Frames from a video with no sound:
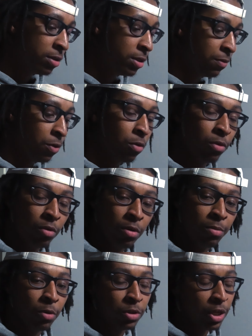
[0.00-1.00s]
If you don't know him,
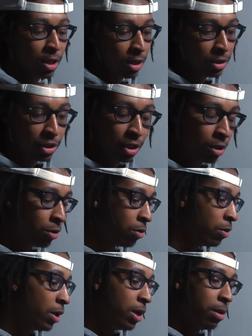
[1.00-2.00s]
go check out his channel,
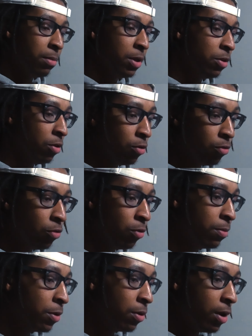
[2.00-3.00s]
amazing
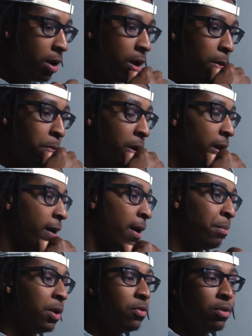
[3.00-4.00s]
YouTuber. But I
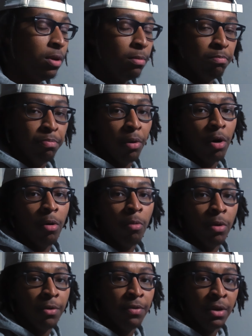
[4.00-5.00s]
basically bought
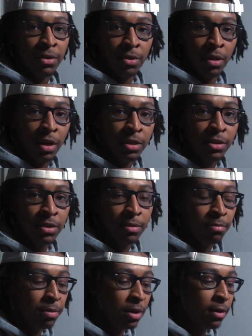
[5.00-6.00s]
one of his LUTs,
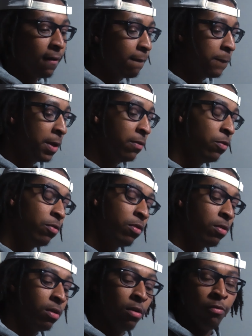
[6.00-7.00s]
but if
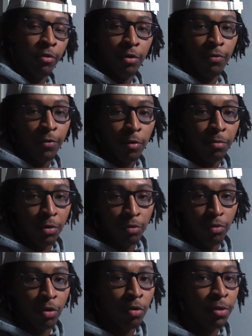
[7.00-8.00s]
you're a real film, you
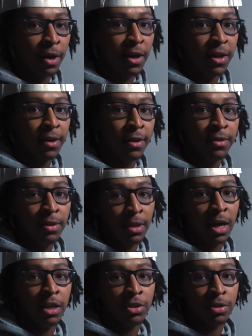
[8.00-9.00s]
know that it's
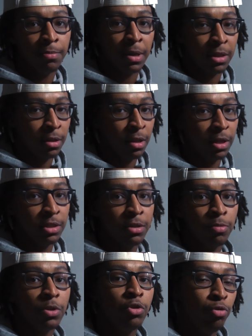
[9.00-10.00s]
not just about the LUTs, it's
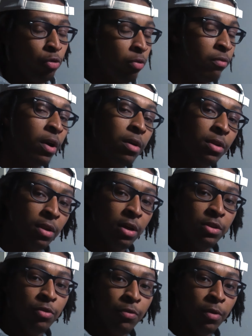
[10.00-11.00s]
what you do around the
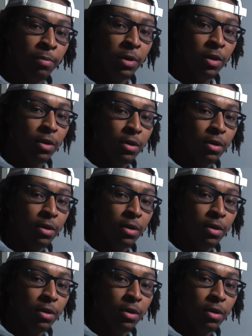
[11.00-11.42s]
LUTs, you feel me?